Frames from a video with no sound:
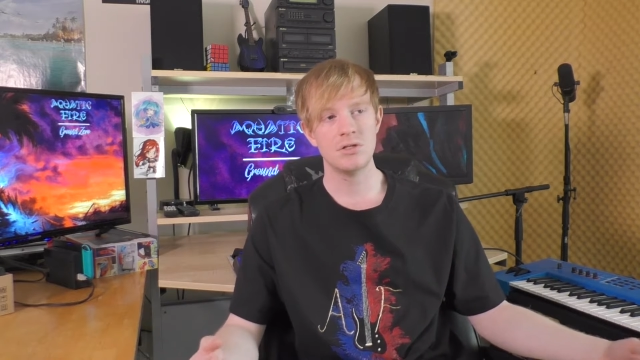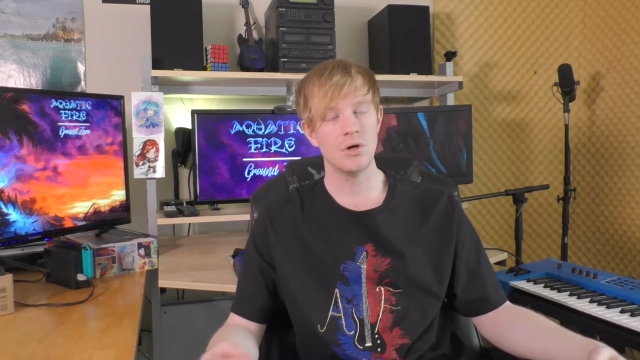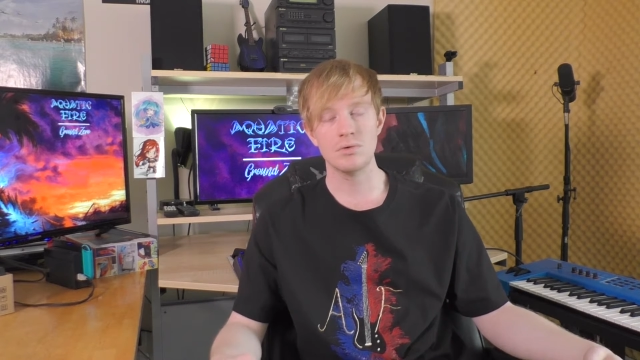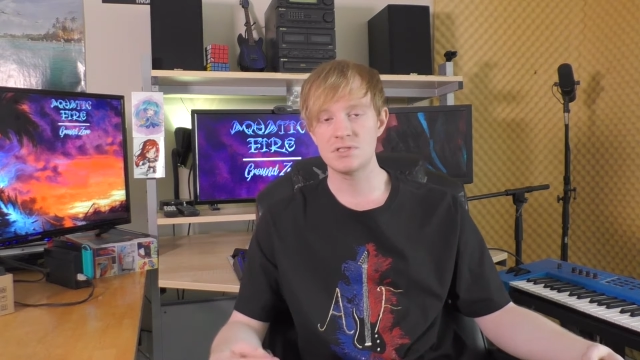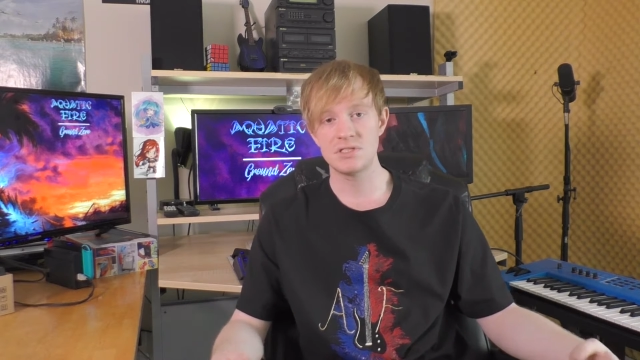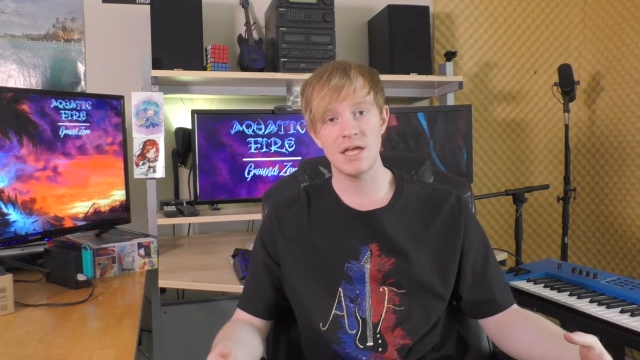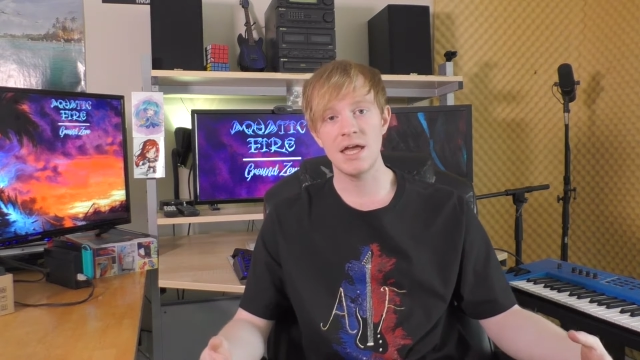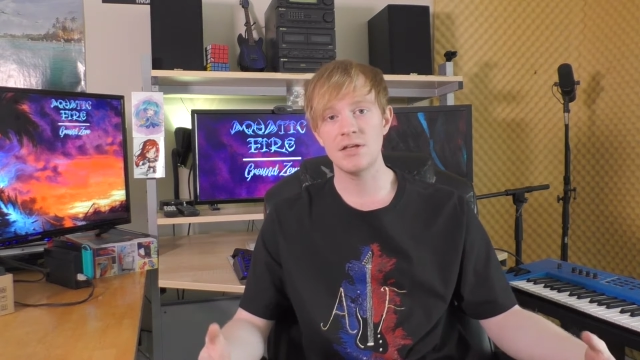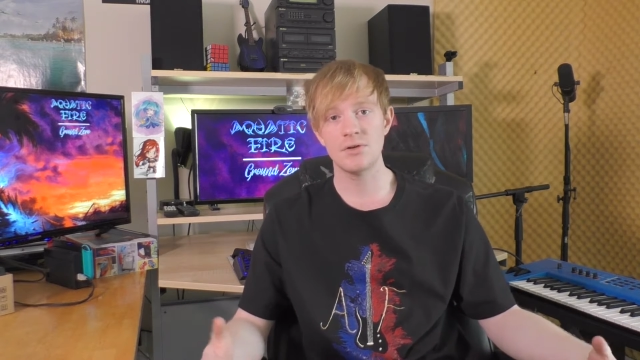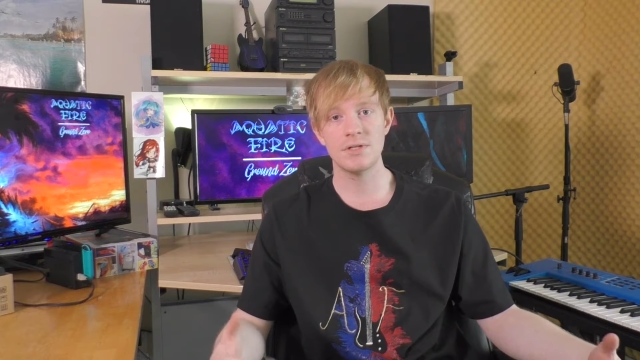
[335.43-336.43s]
don't
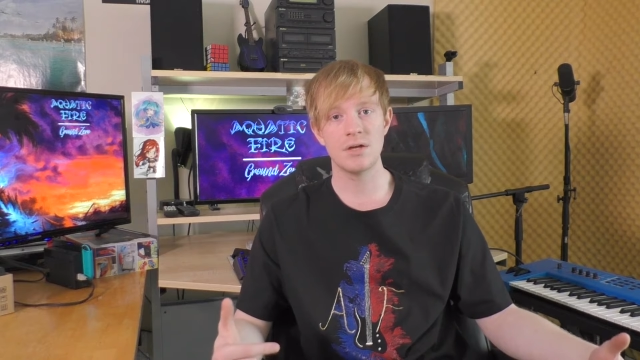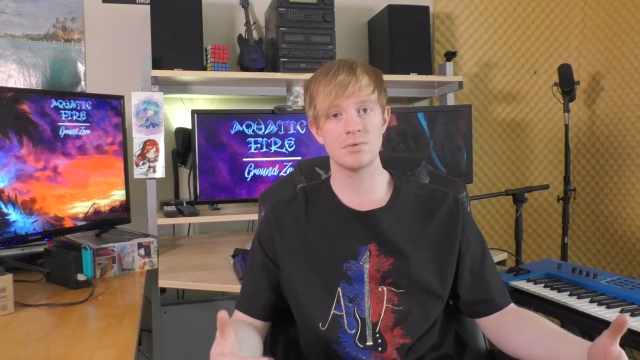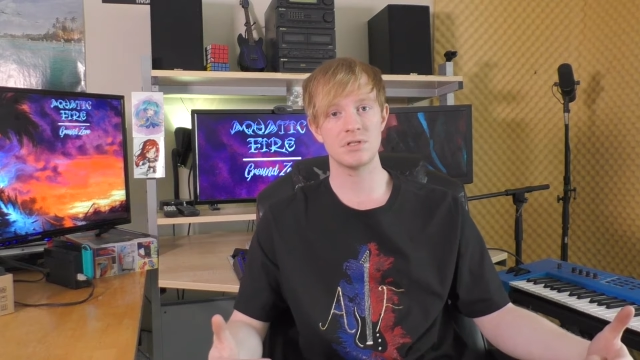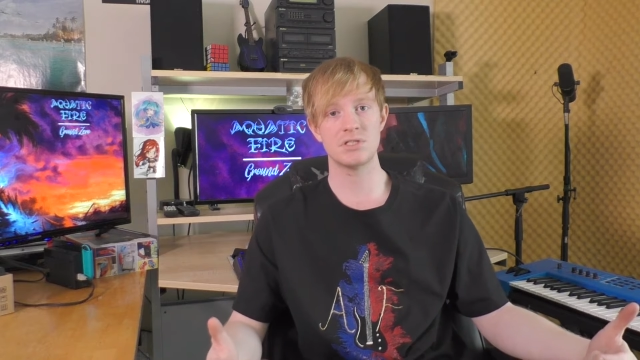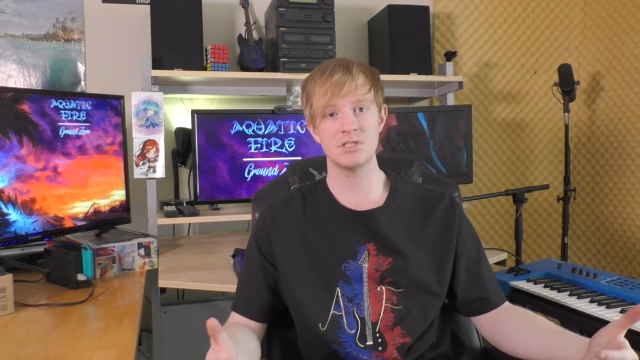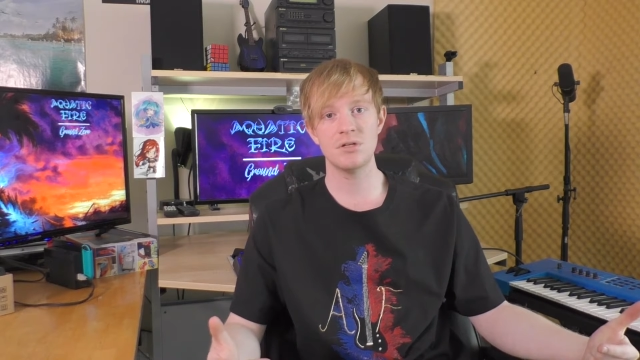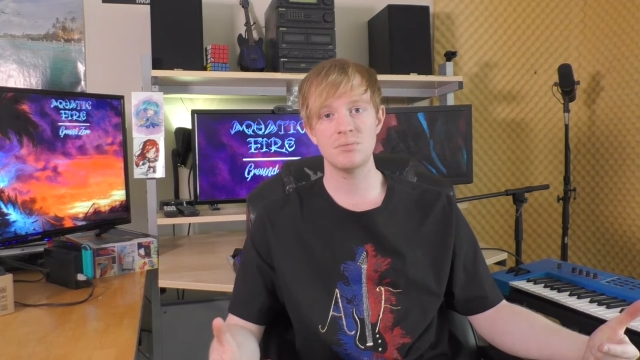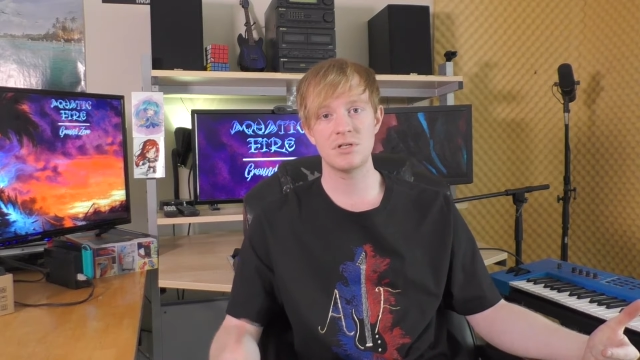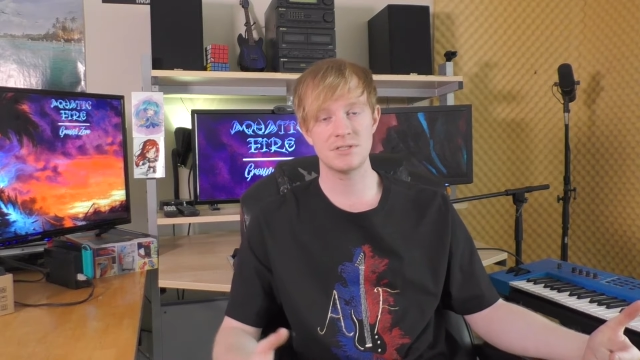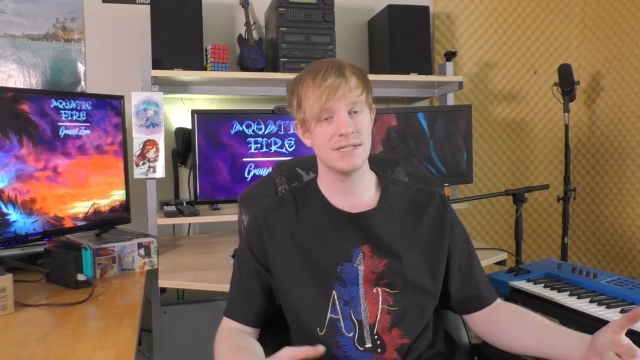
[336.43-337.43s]
stay and go down with the
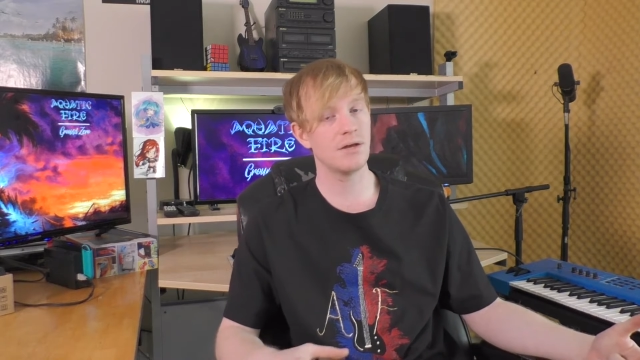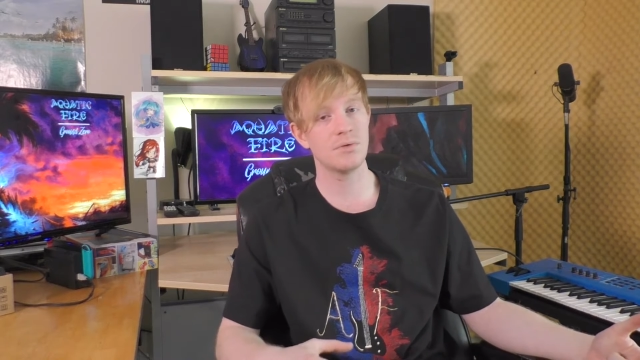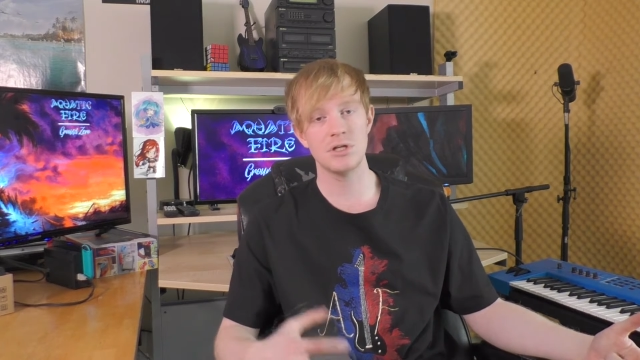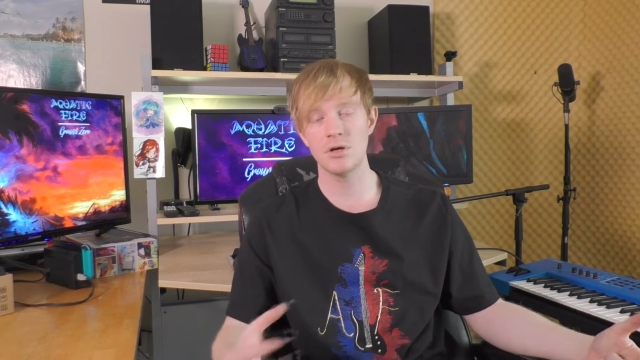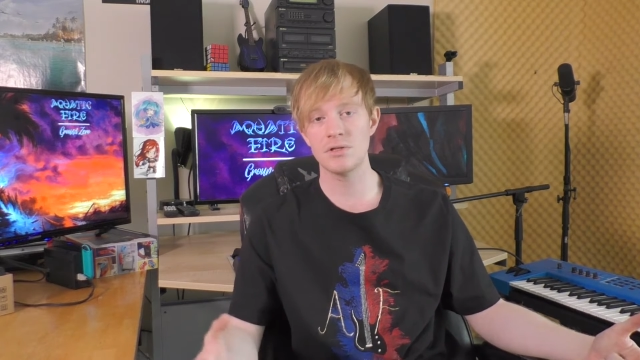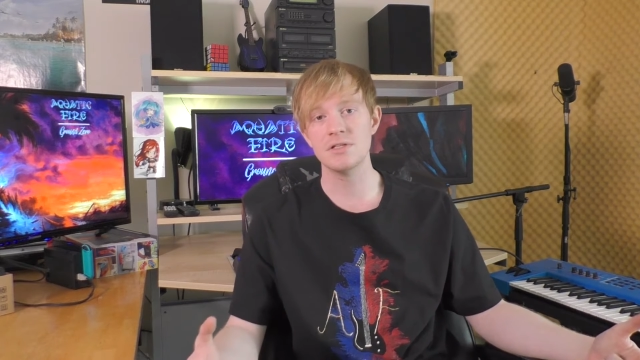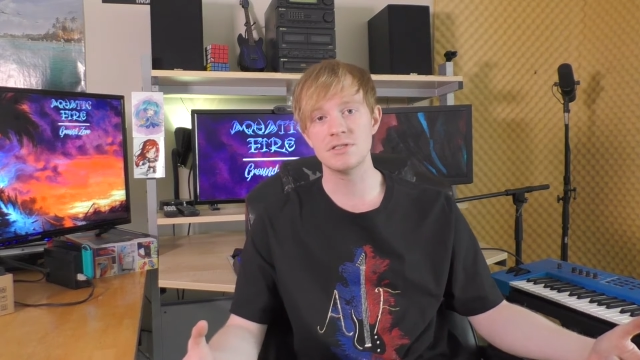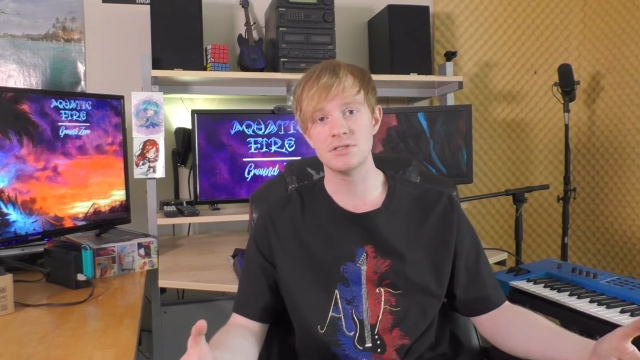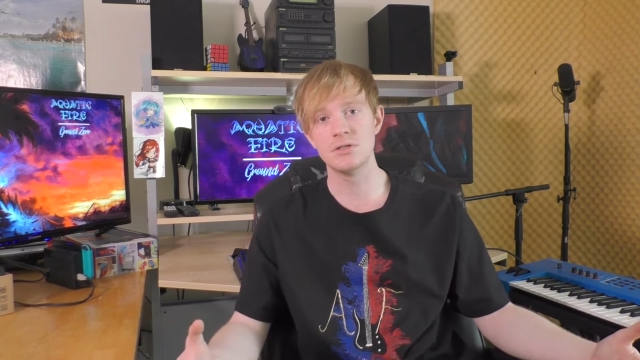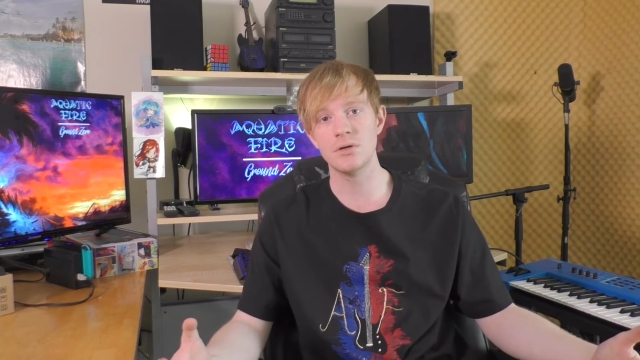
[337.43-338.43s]
ship, because now we know that
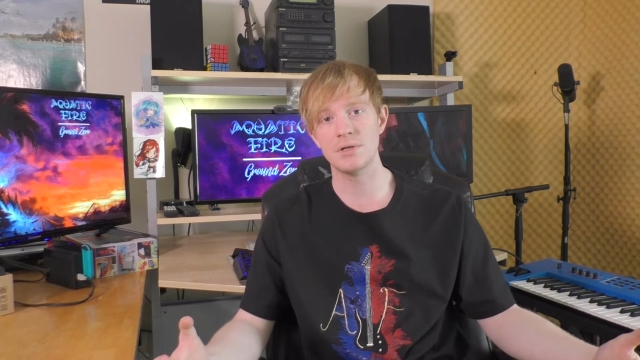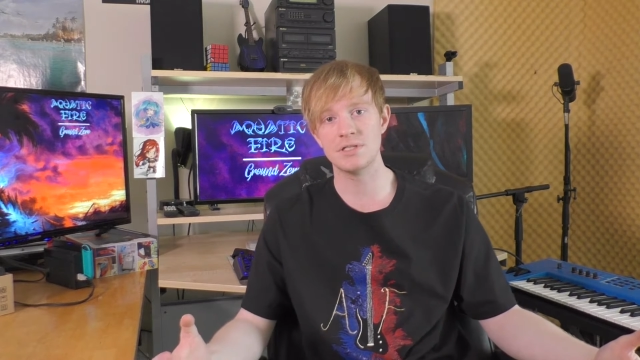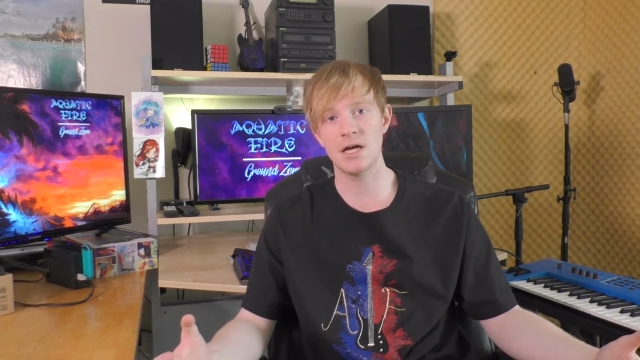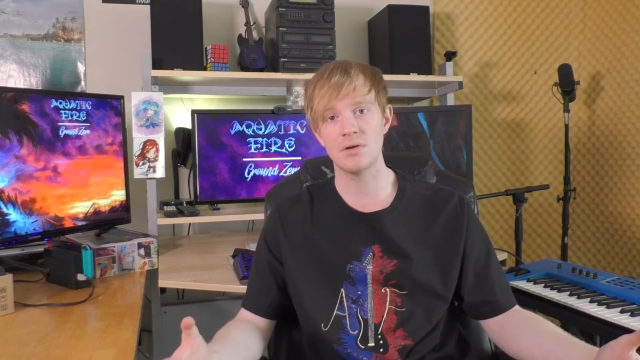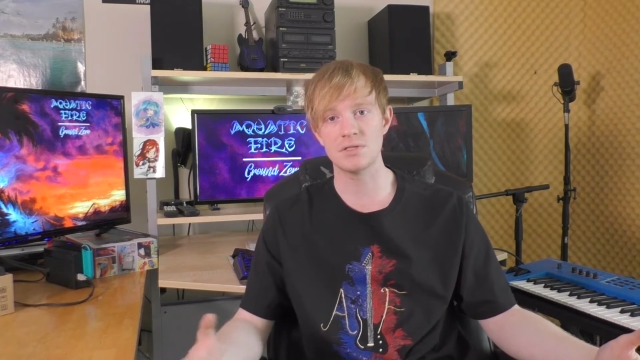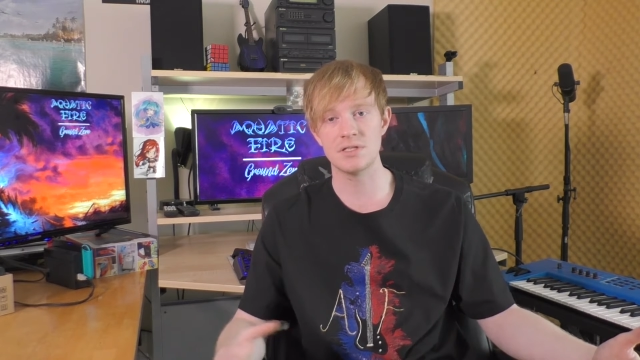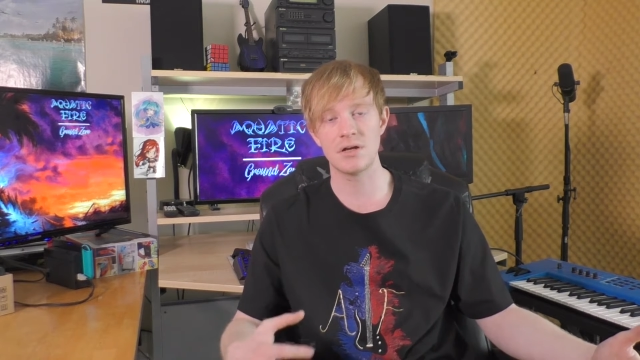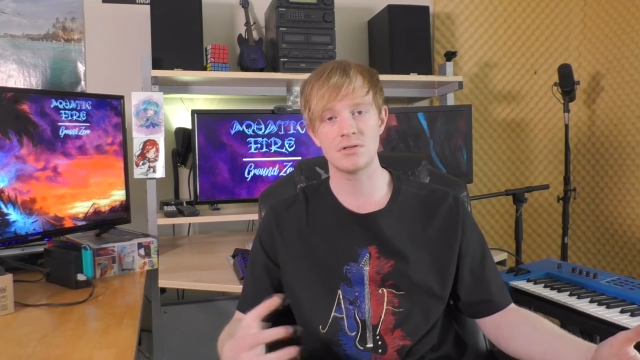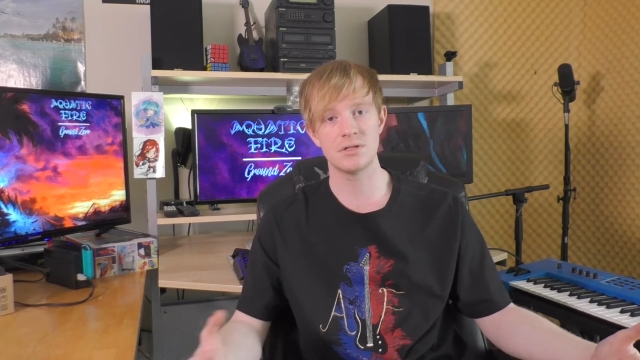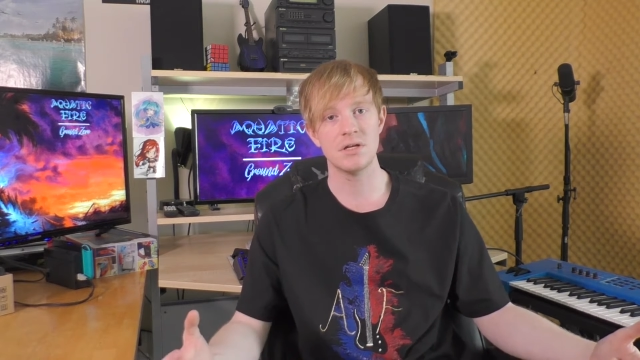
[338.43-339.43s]
this is going down, it's
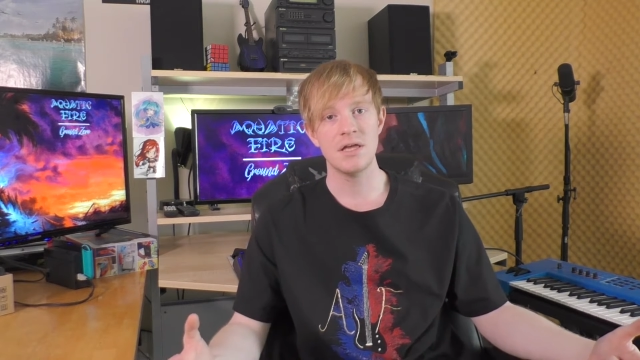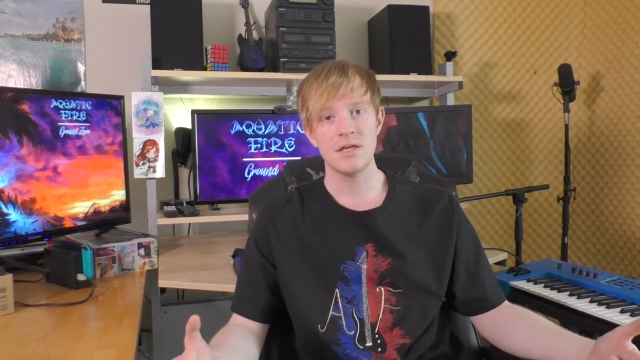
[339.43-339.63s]
not gonna